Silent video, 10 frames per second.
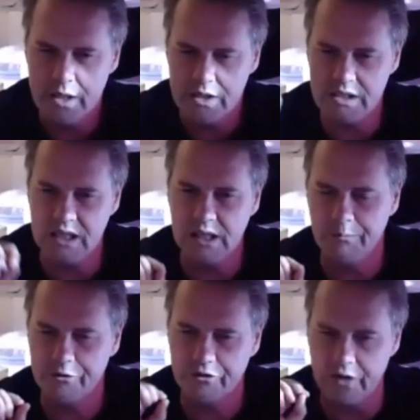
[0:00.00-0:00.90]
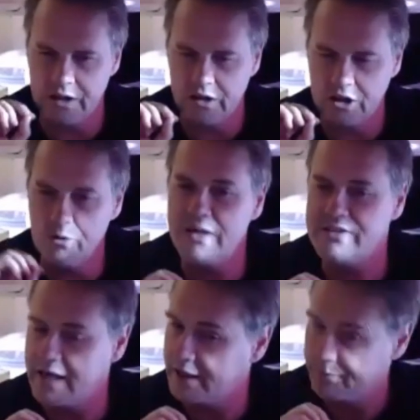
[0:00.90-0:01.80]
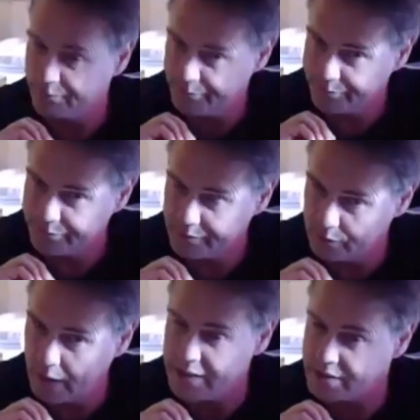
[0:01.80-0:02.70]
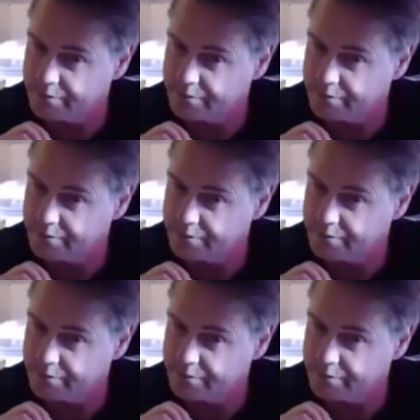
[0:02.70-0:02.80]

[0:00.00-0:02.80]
teams in the USA. Yes. Right?